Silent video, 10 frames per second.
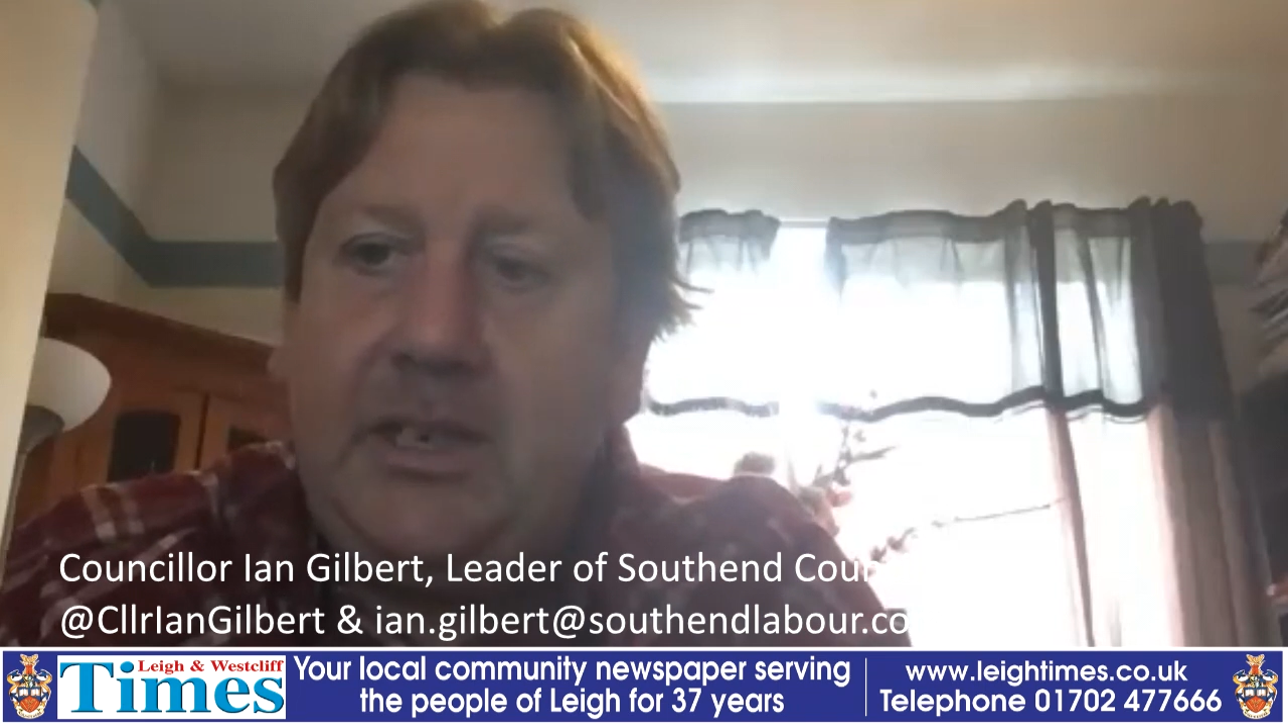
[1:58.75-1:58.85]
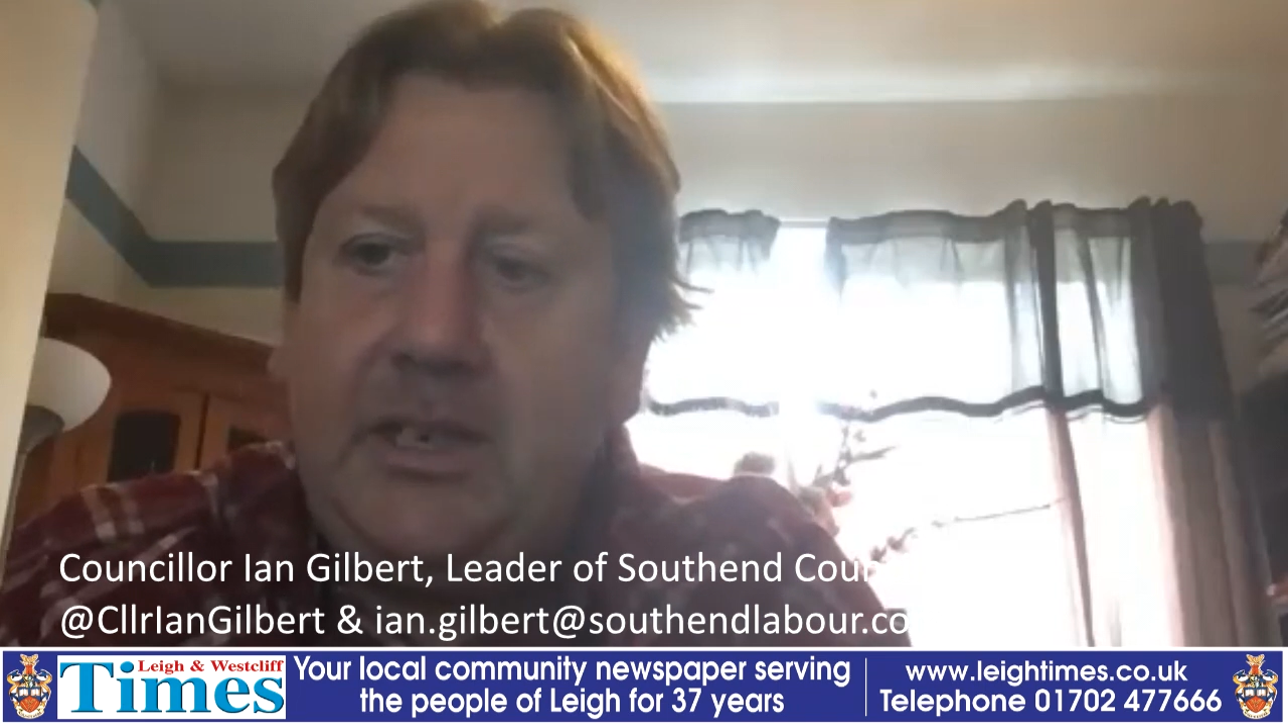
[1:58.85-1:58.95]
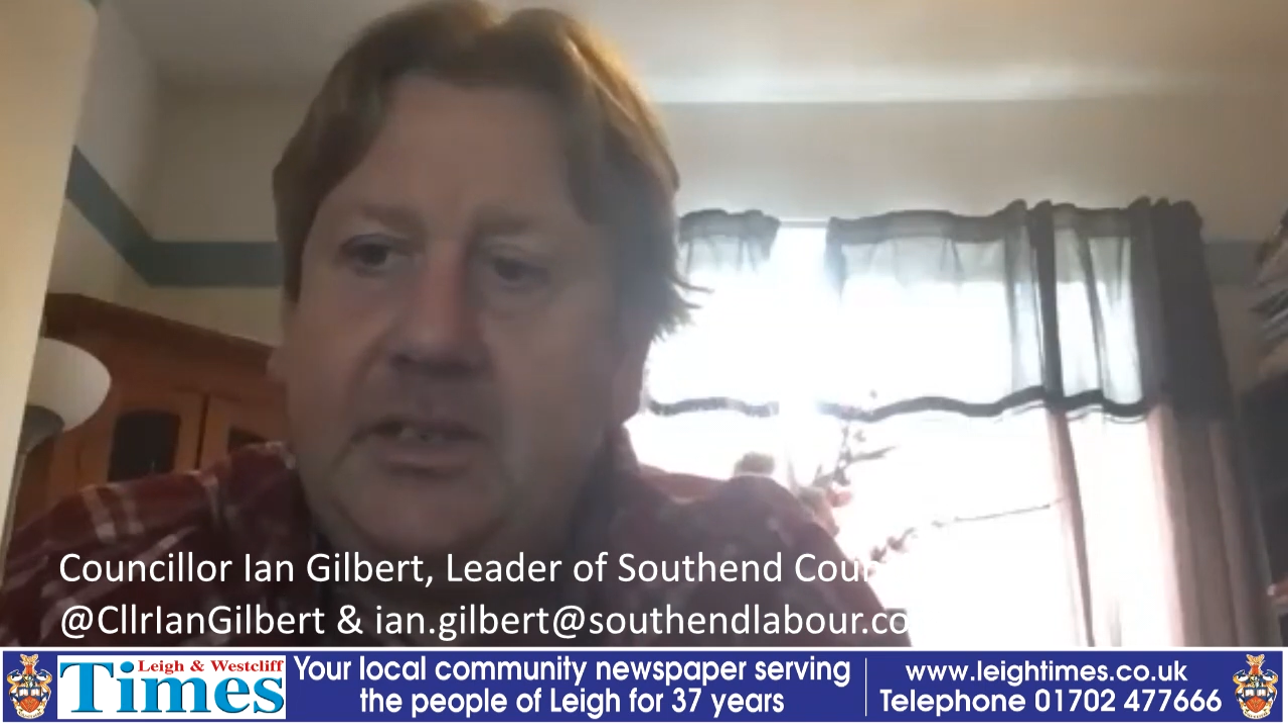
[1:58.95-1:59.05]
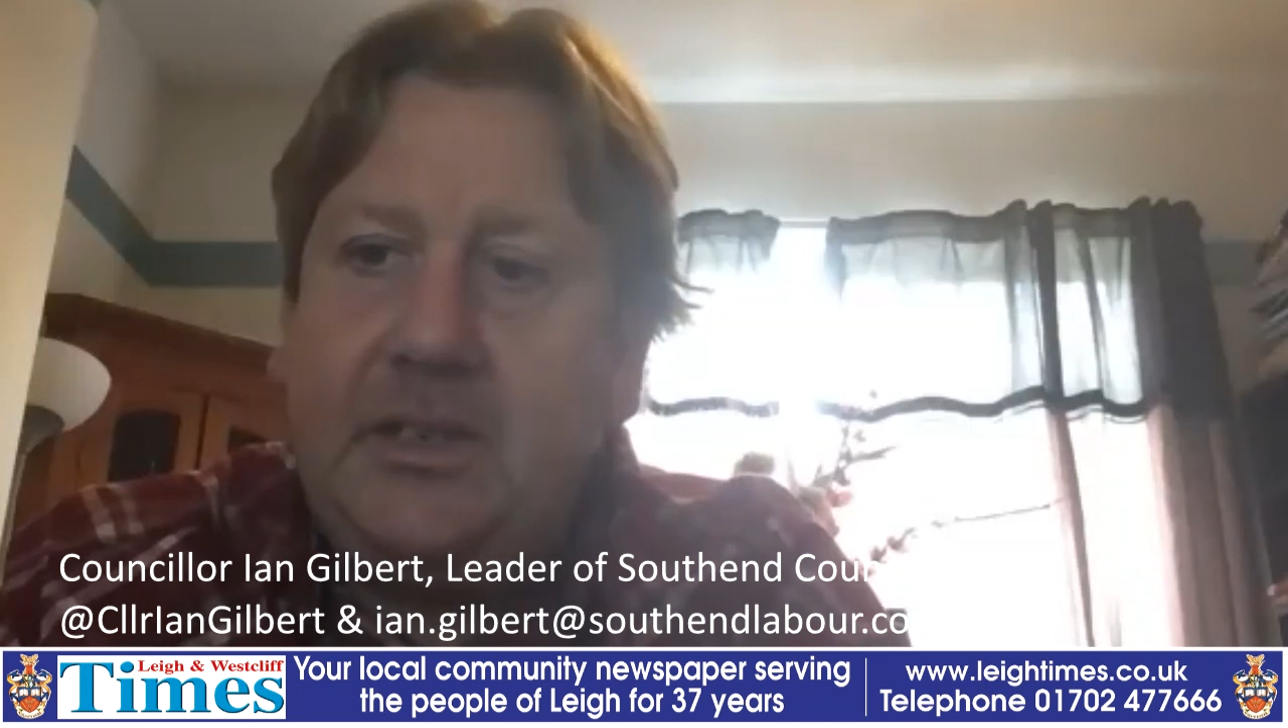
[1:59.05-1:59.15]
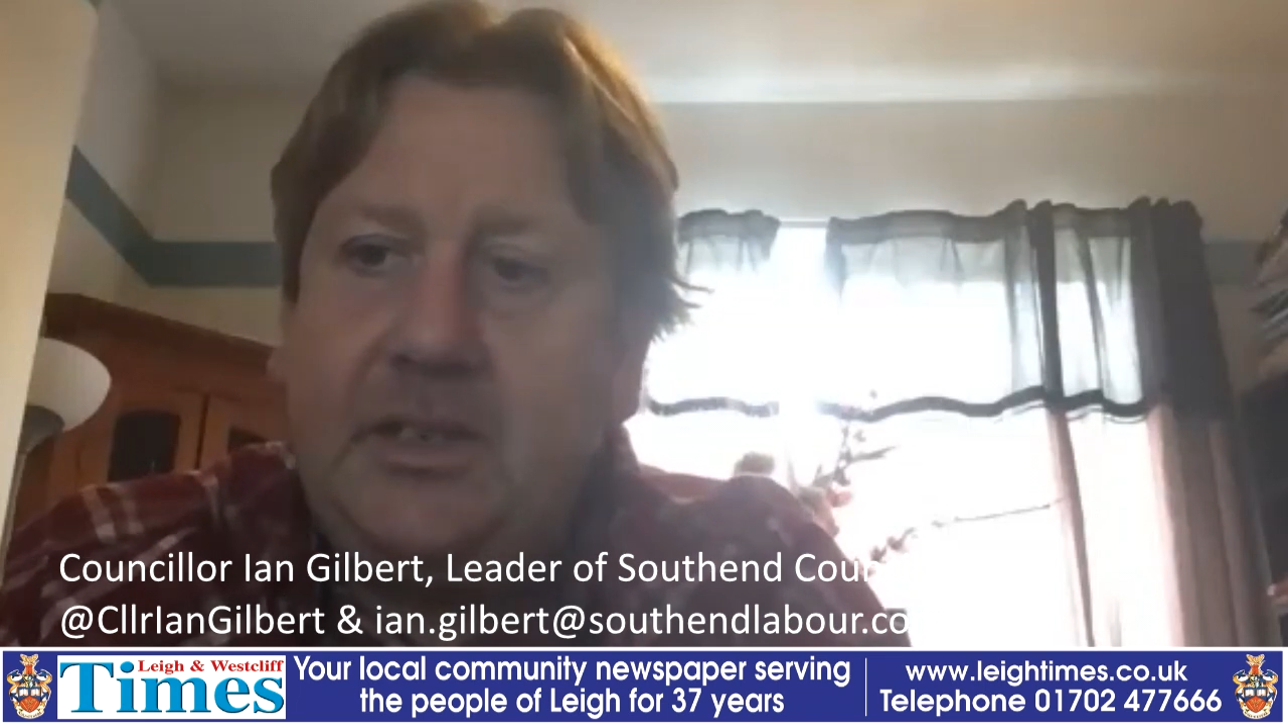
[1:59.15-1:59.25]

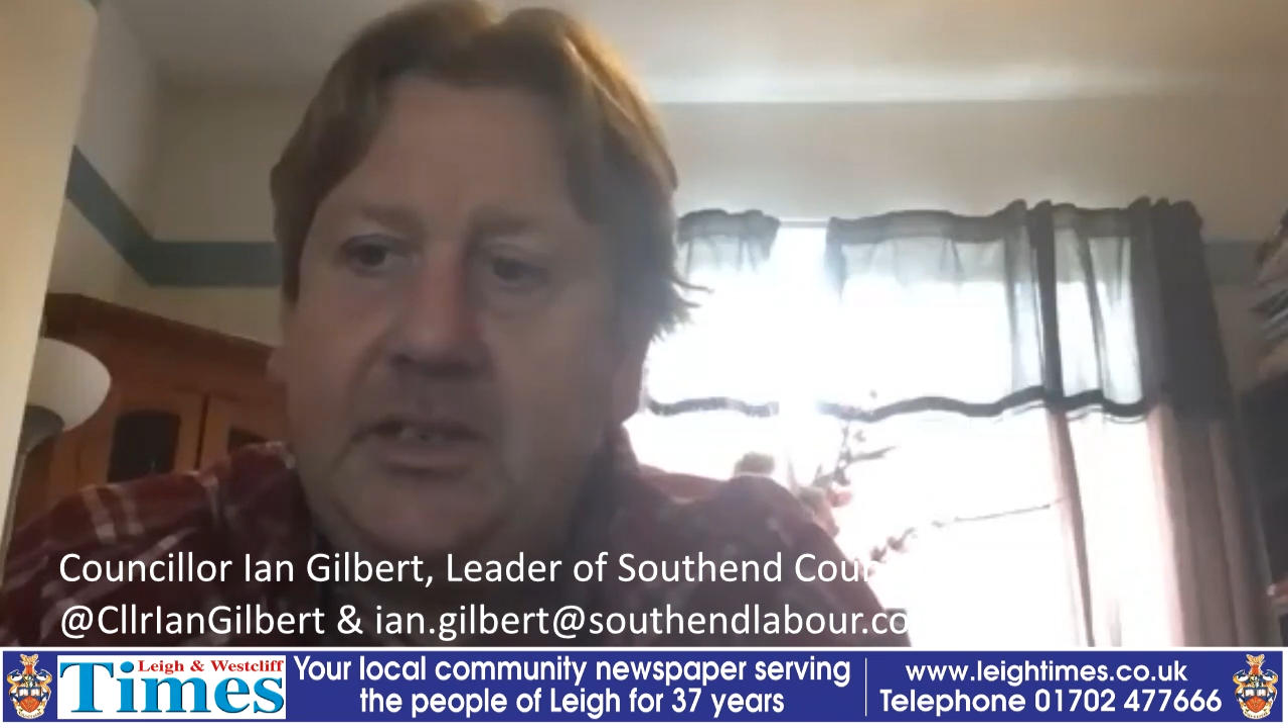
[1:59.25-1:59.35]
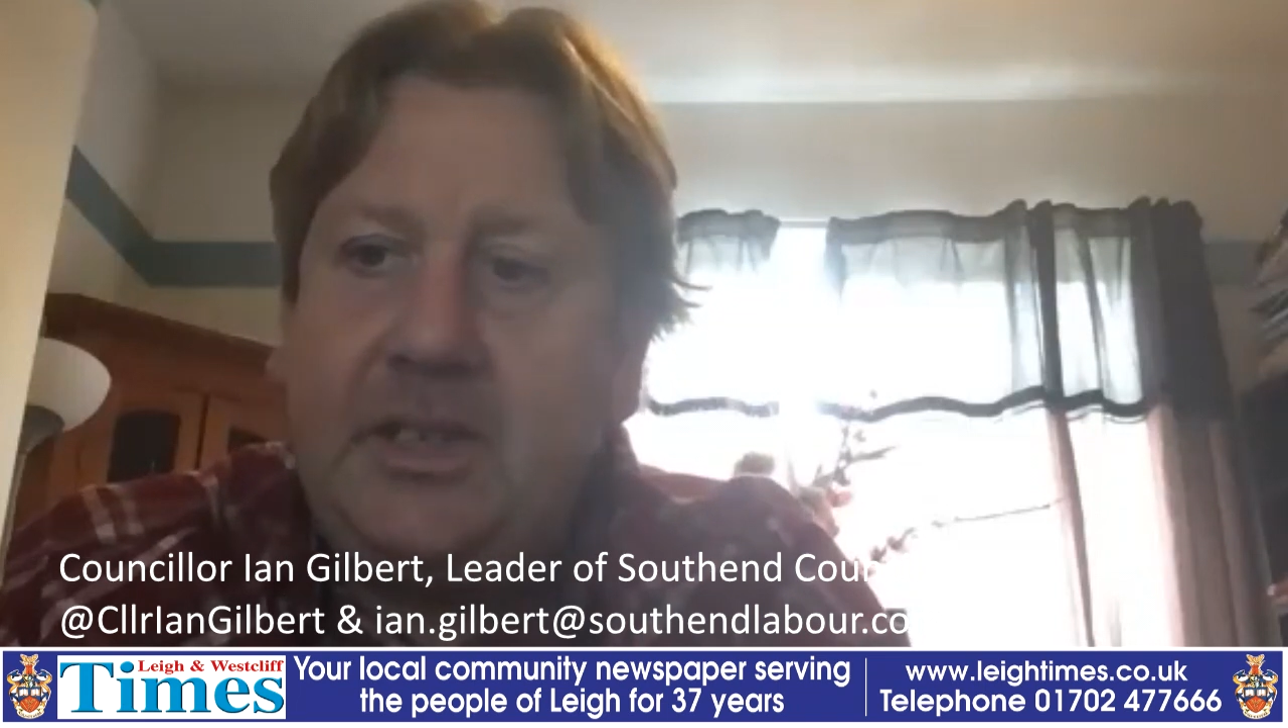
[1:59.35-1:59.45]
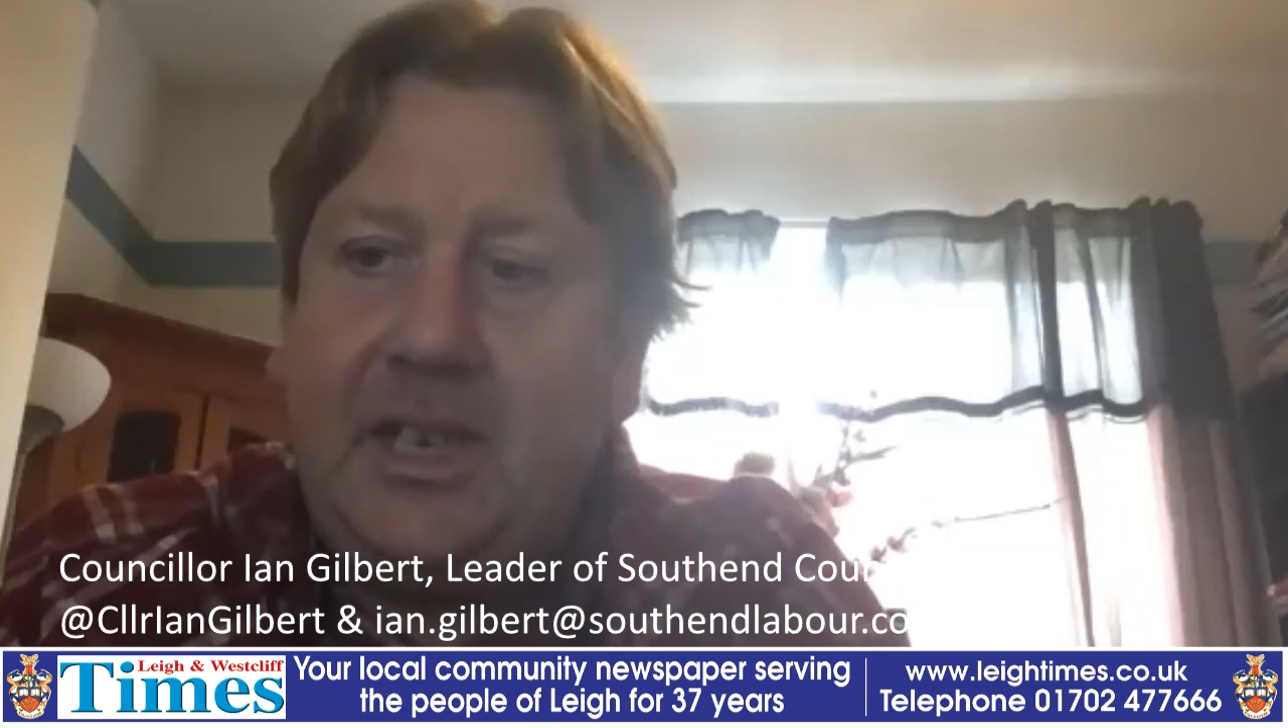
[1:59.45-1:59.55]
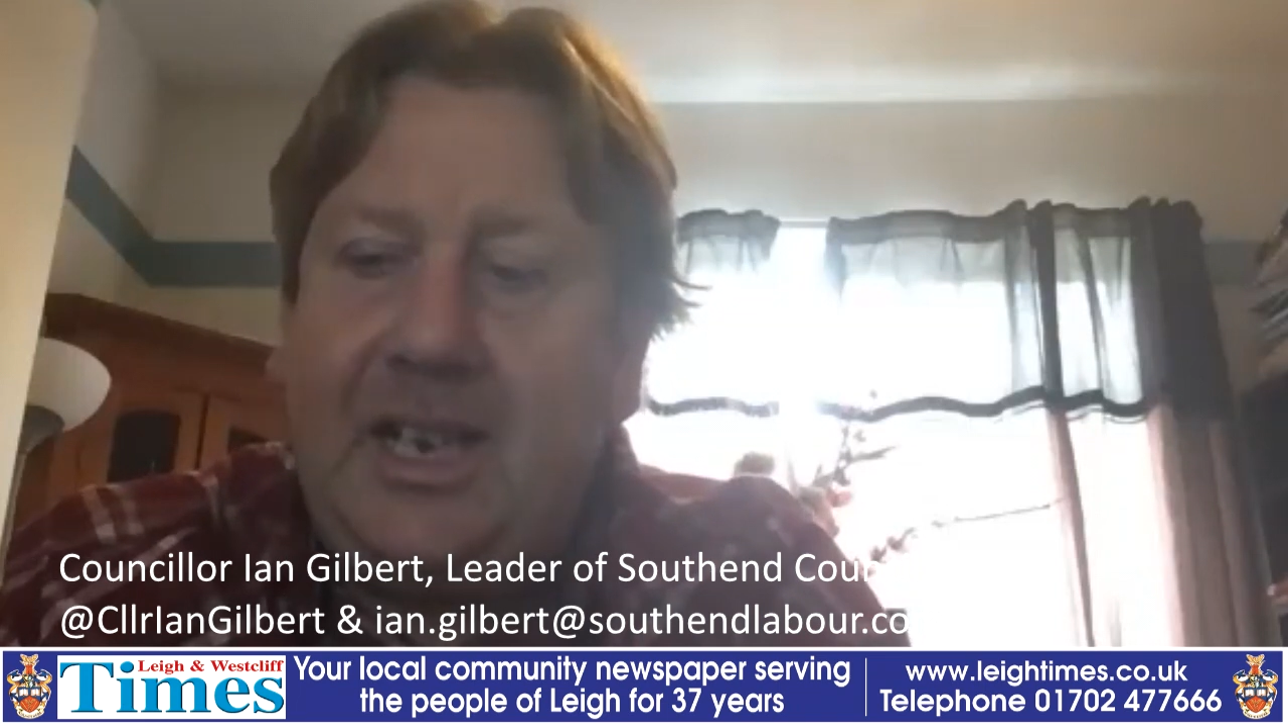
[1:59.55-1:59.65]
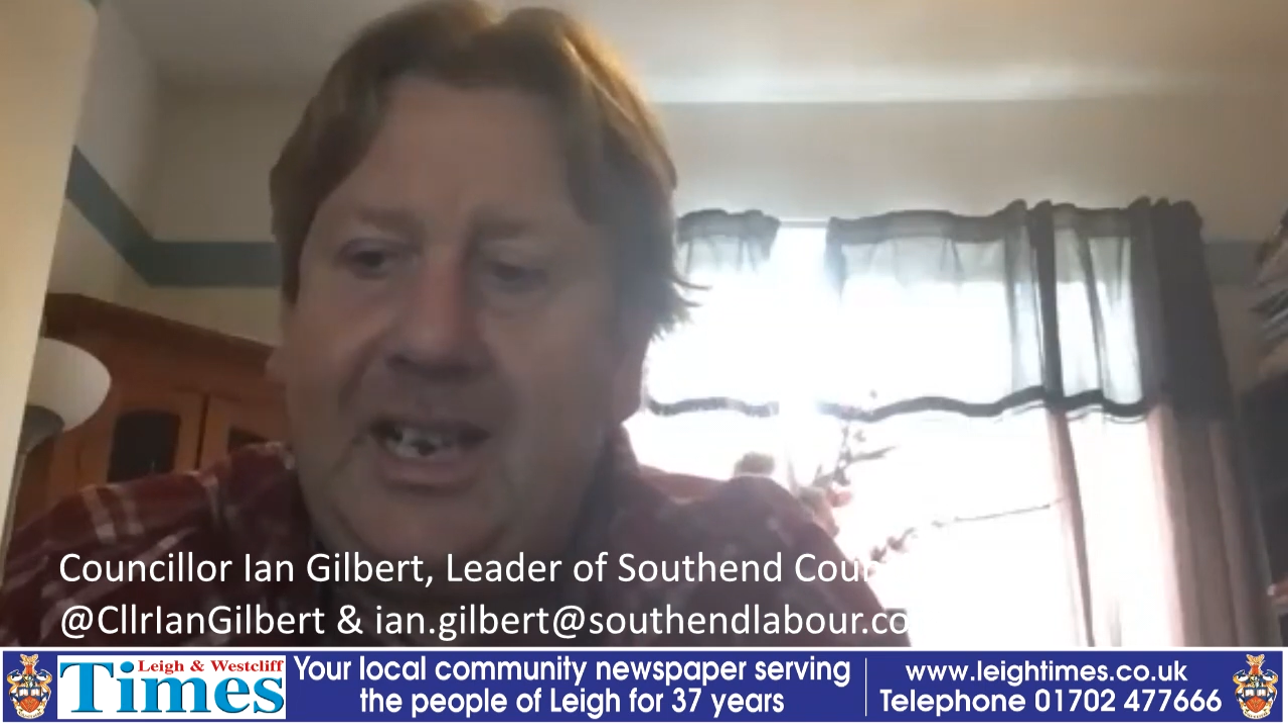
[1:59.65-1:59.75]

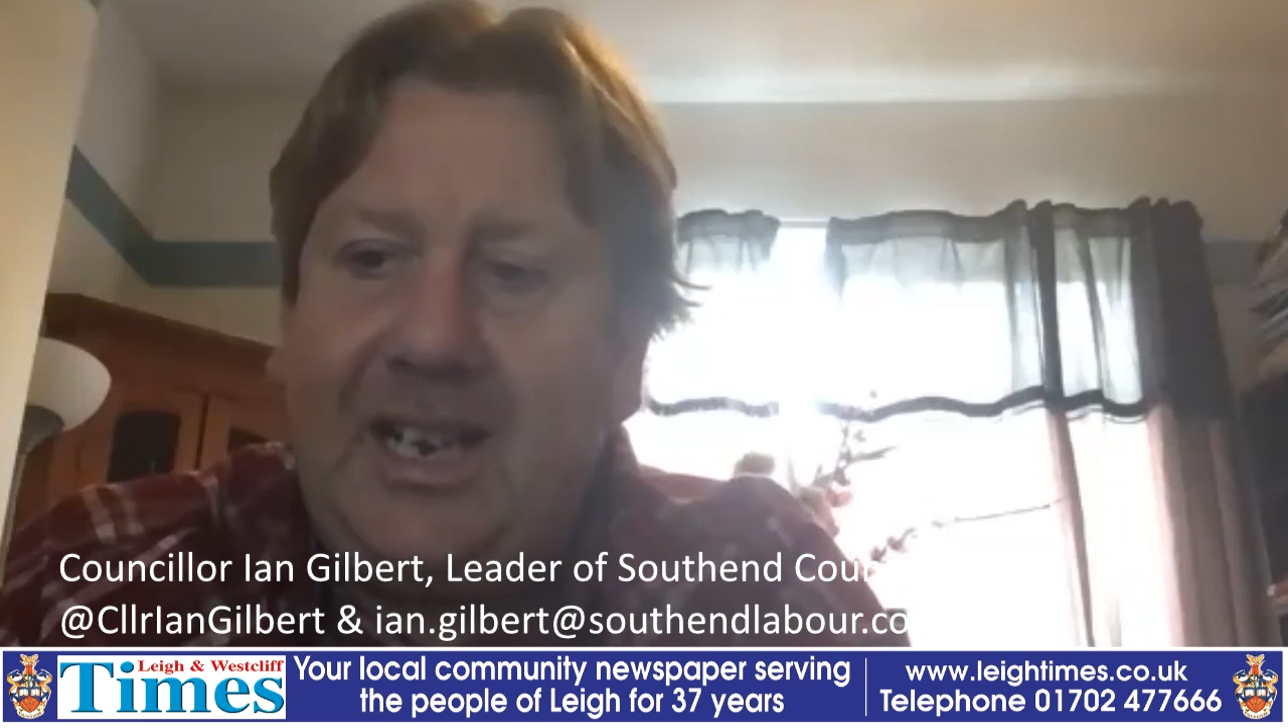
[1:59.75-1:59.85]
years.